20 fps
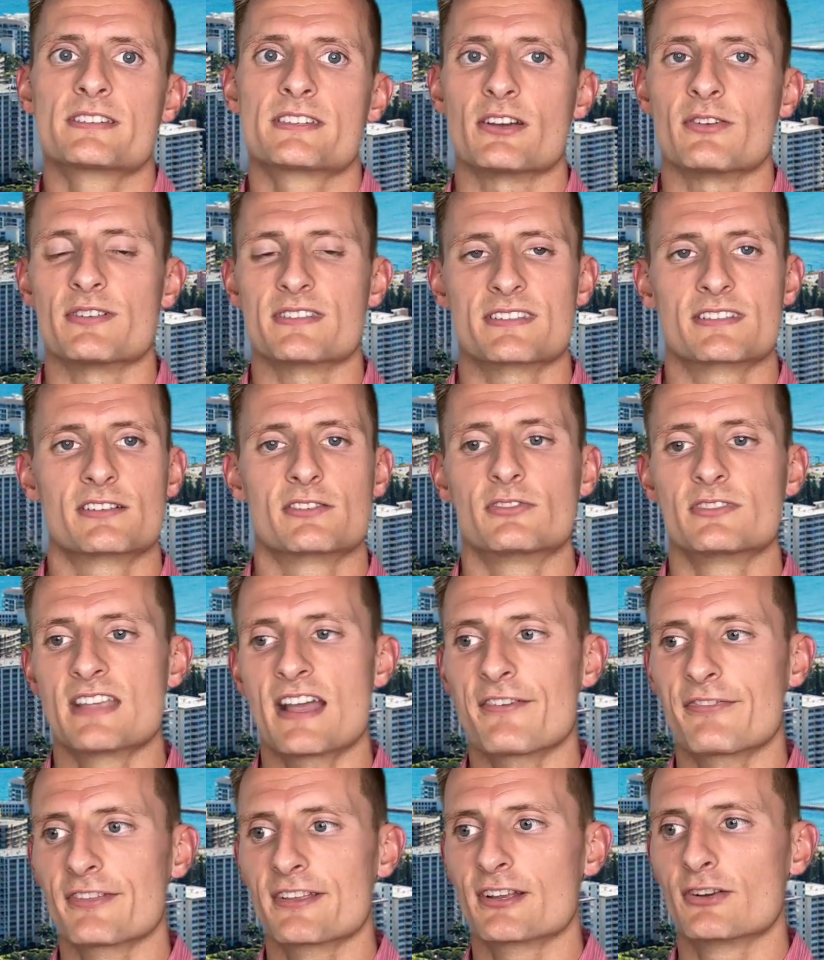So it's
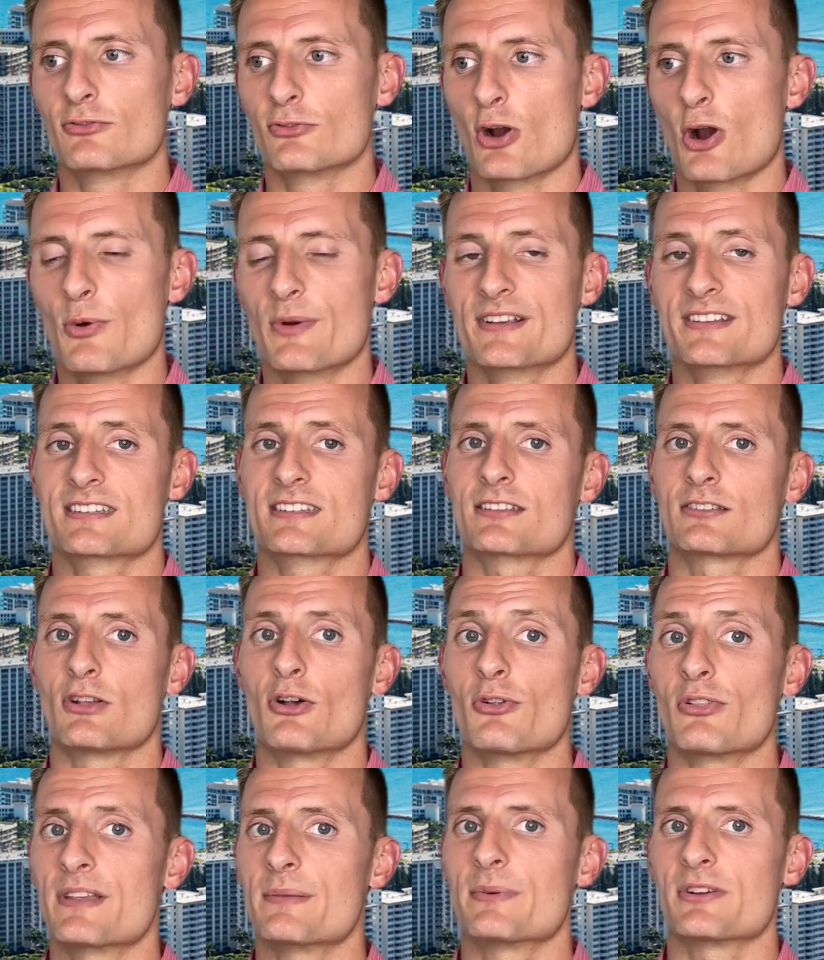definitely growing
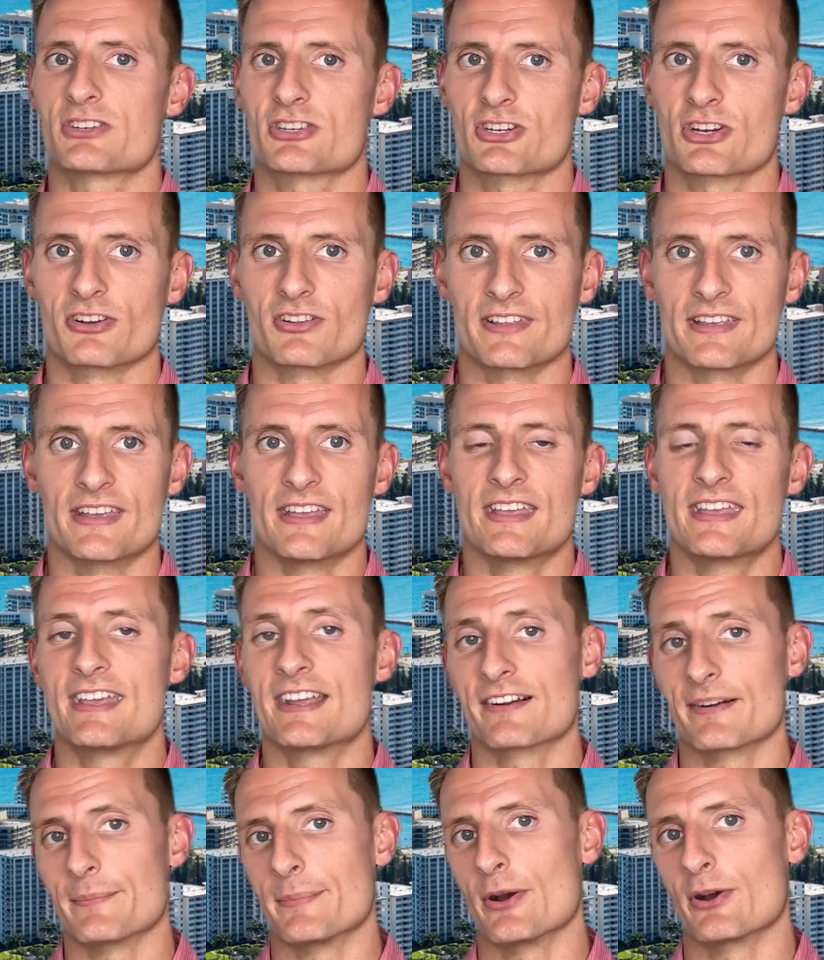slowly but surely
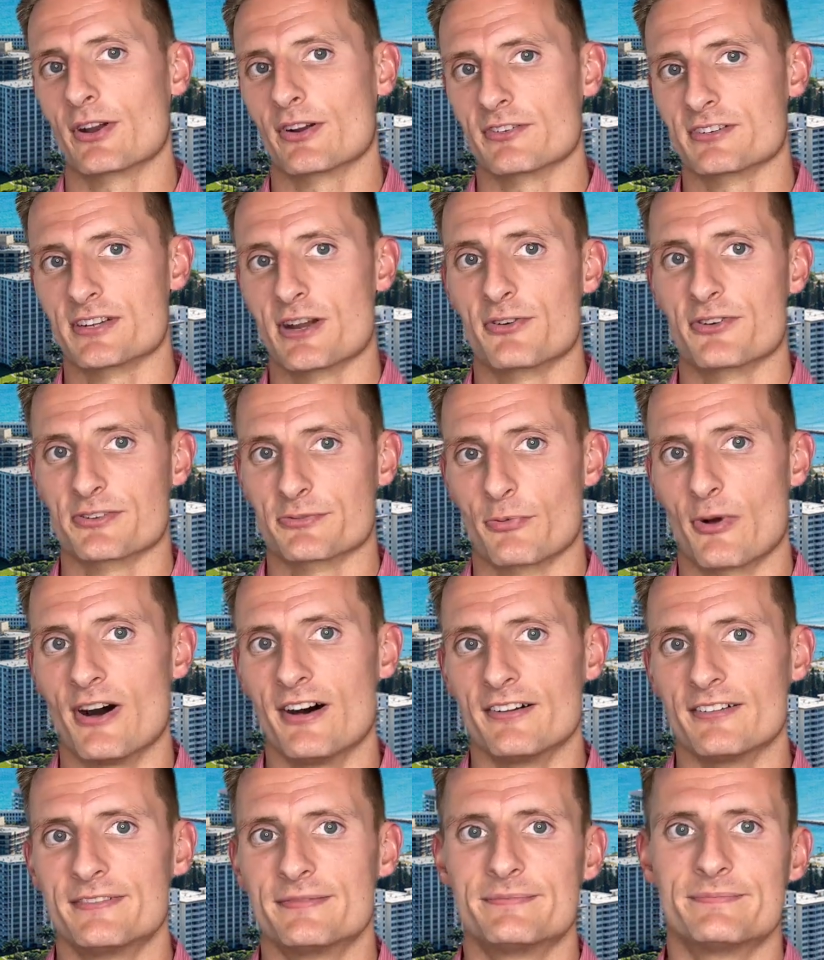here in Boca Raton as well.